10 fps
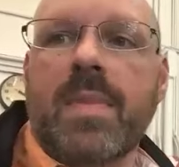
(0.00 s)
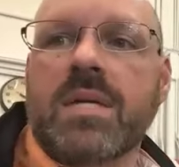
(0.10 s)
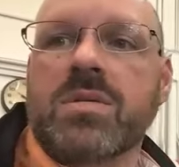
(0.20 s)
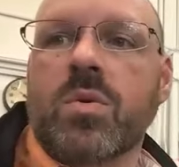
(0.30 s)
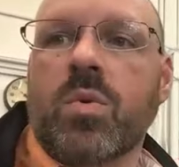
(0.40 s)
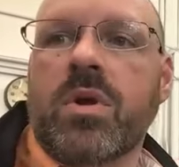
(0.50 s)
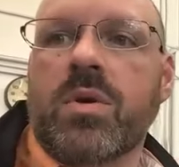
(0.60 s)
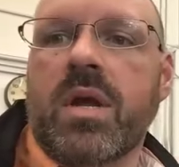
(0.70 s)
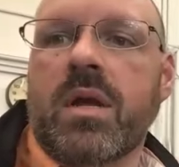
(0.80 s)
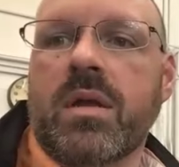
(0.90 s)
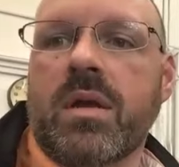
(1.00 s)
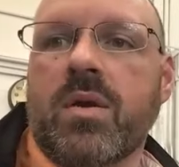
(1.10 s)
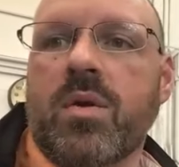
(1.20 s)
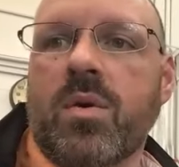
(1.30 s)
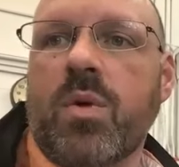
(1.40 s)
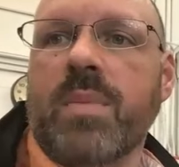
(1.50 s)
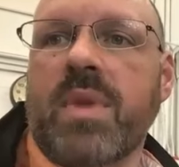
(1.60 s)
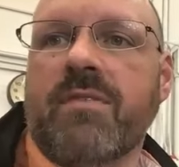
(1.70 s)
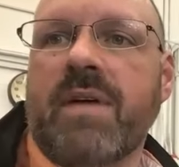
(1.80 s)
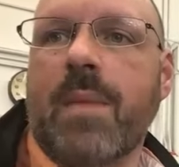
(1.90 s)
And so we're doing quite a
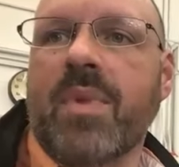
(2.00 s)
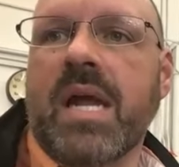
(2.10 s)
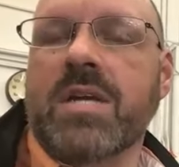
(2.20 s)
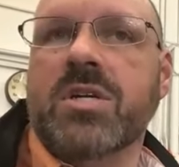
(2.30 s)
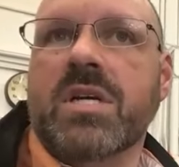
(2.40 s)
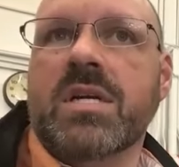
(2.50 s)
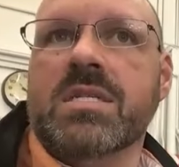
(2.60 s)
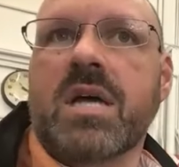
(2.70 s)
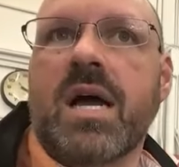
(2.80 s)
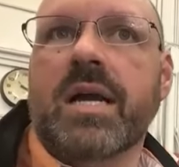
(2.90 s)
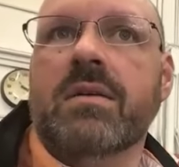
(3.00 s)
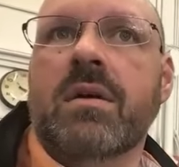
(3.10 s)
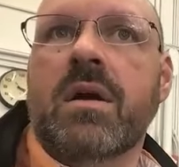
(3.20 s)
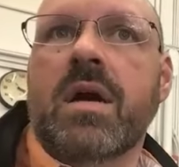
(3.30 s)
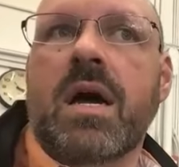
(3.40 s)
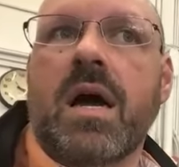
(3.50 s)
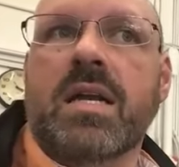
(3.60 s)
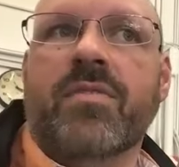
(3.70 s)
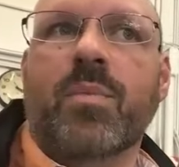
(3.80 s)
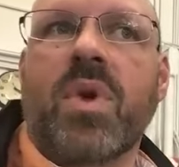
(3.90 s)
bit of fabrication and design,
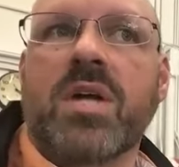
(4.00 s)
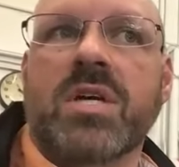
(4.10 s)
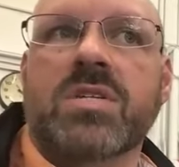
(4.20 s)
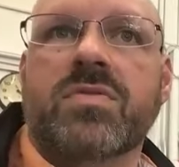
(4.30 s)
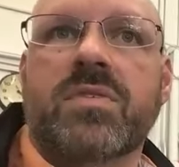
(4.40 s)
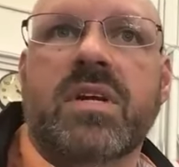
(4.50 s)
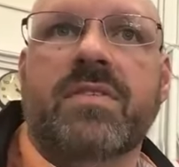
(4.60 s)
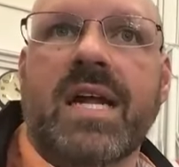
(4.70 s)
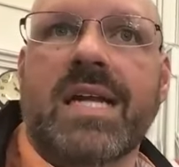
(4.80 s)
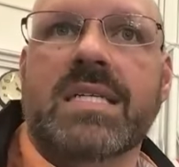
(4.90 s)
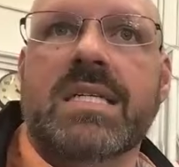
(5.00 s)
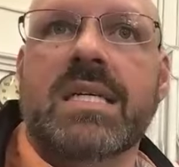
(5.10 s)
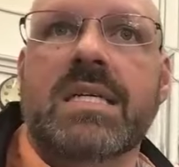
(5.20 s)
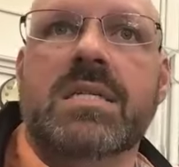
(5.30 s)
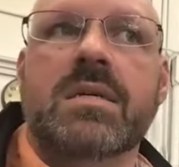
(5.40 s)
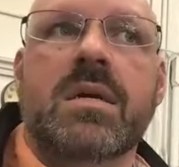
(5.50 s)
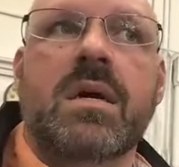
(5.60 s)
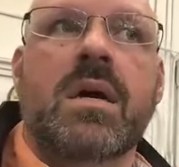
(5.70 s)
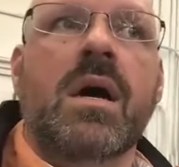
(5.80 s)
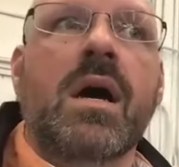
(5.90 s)
different projects for different entities.
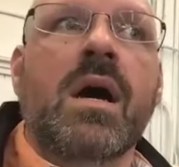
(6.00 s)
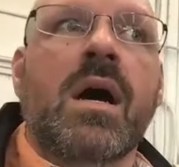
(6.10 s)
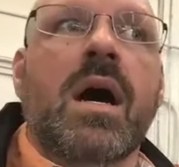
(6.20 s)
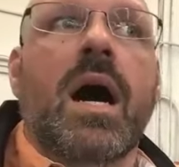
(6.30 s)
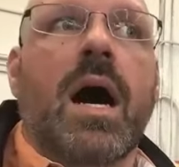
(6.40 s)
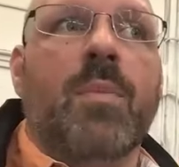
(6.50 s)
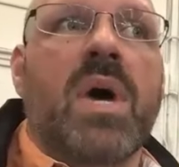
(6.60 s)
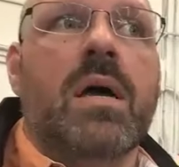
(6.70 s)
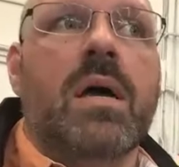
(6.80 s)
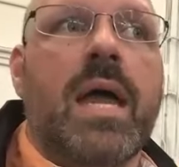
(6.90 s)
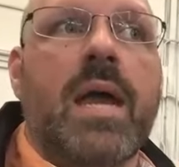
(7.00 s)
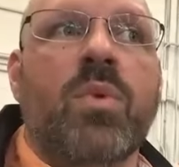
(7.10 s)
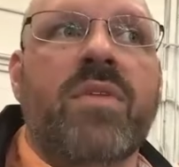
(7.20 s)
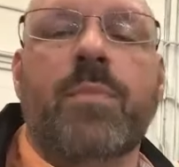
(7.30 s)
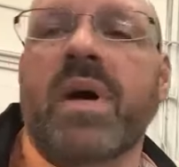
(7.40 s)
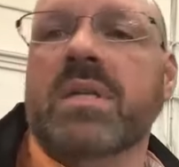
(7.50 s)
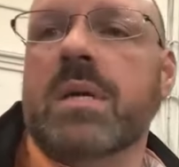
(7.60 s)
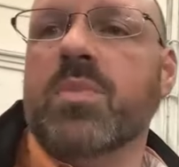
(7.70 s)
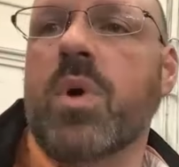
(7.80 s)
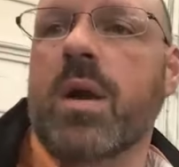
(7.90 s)
And we've built
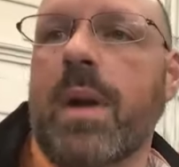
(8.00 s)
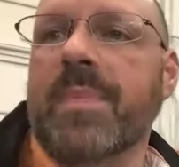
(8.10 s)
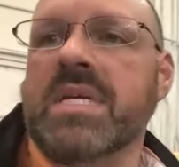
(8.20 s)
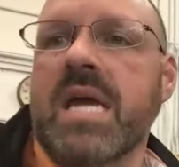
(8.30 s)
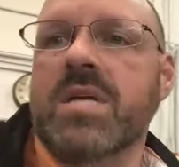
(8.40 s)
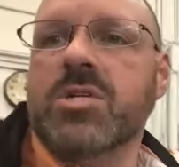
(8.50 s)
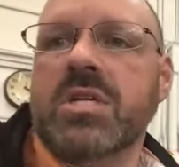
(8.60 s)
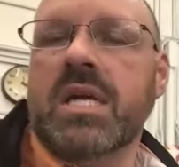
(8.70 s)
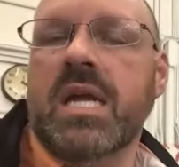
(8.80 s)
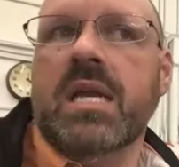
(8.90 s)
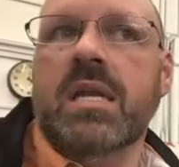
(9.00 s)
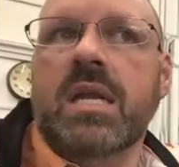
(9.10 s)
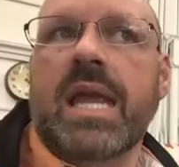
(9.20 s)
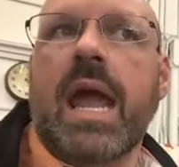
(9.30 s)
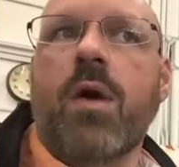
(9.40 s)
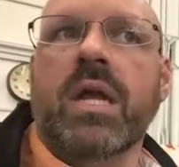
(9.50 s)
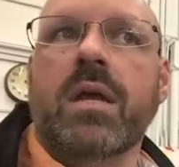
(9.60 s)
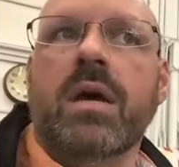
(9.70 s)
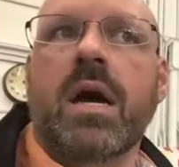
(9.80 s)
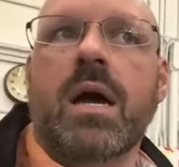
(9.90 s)
up quite a reputation in the county.
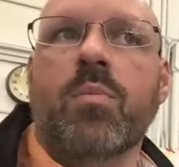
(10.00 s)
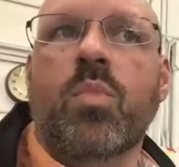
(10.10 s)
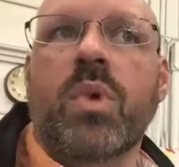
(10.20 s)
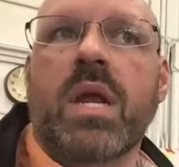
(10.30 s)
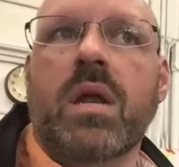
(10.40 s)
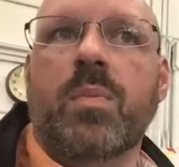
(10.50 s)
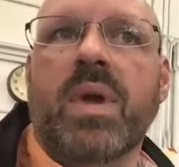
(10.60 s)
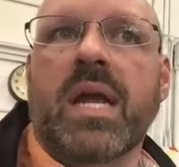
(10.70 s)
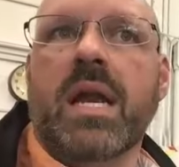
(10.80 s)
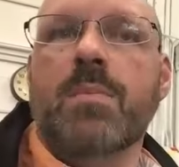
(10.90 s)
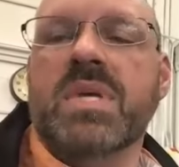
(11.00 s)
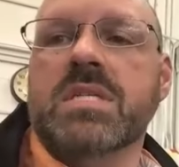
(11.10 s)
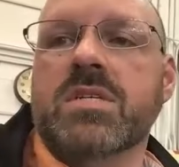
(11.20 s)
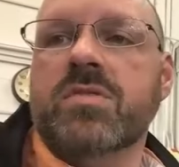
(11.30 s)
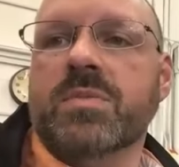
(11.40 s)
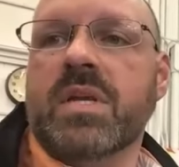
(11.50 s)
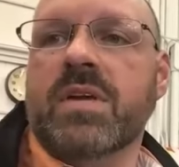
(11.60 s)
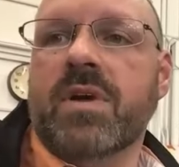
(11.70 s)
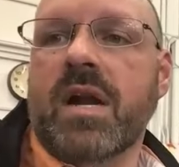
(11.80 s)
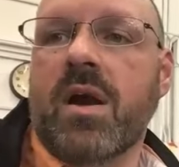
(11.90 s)
We are picking up business from
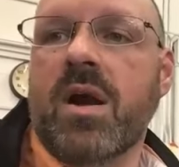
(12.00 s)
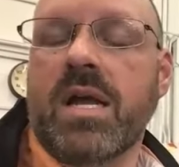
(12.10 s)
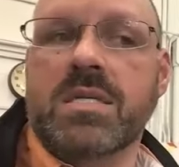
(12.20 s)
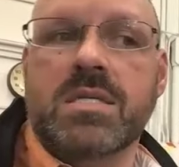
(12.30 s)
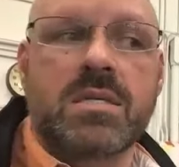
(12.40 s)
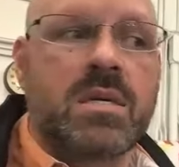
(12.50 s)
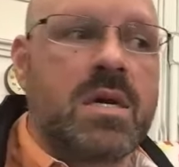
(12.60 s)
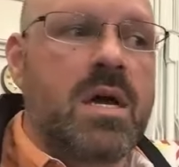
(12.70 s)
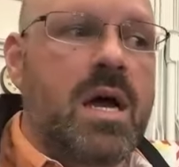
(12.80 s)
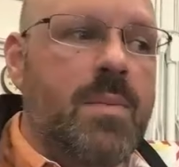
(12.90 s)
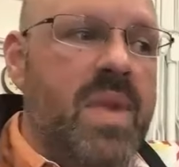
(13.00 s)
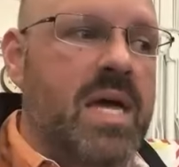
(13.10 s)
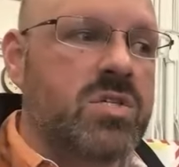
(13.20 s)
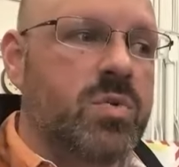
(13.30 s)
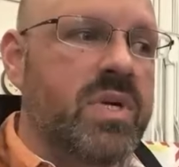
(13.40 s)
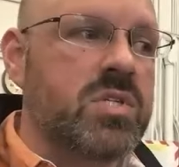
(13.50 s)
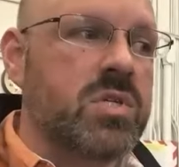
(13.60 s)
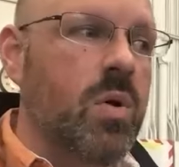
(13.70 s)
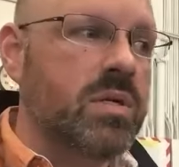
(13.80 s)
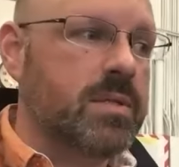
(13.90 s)
different areas as a
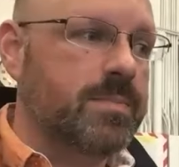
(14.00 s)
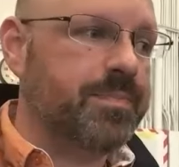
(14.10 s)
result.